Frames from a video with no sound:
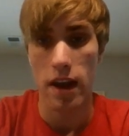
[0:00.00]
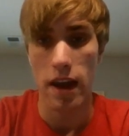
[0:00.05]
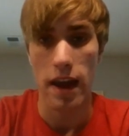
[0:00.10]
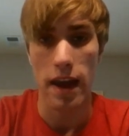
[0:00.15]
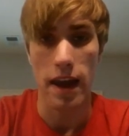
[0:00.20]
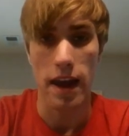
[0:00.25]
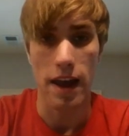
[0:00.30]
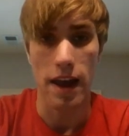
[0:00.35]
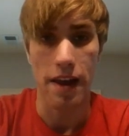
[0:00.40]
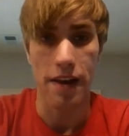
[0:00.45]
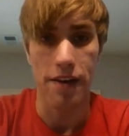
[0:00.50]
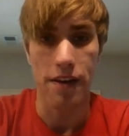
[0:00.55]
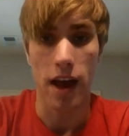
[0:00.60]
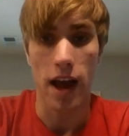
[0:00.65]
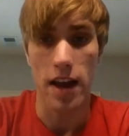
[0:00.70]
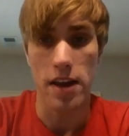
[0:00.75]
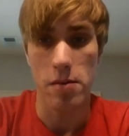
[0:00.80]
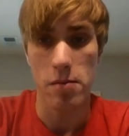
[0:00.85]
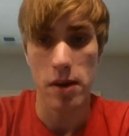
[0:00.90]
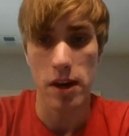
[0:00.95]
And
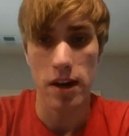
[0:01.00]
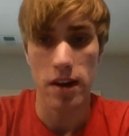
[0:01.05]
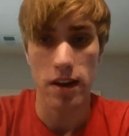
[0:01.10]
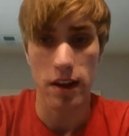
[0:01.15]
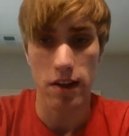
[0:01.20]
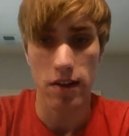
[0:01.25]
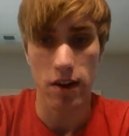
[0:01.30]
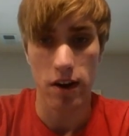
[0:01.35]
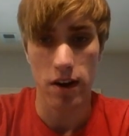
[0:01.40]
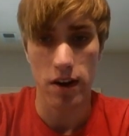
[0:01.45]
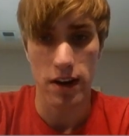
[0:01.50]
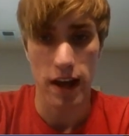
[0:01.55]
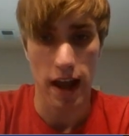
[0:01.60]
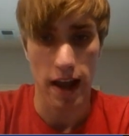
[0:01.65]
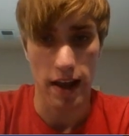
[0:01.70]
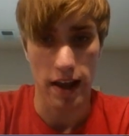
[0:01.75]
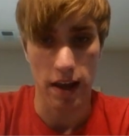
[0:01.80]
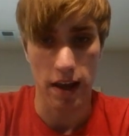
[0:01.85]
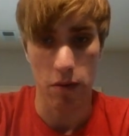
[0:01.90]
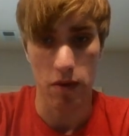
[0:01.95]
I immediately start
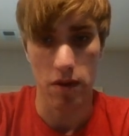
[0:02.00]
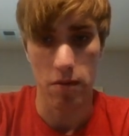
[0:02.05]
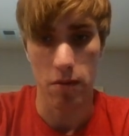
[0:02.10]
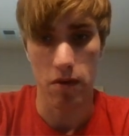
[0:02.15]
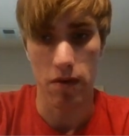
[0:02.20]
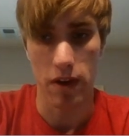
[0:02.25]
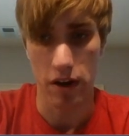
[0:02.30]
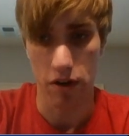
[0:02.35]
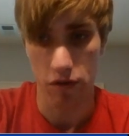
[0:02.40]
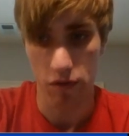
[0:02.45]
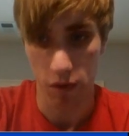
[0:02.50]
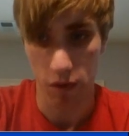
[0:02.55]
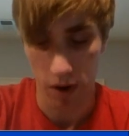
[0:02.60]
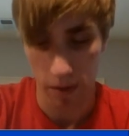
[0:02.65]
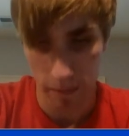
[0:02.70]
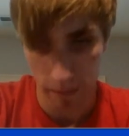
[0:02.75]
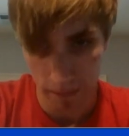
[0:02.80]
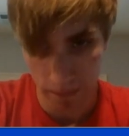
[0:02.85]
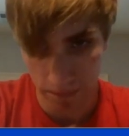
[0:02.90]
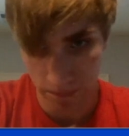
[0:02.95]
attacking with the move
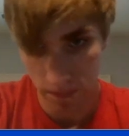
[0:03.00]
h4.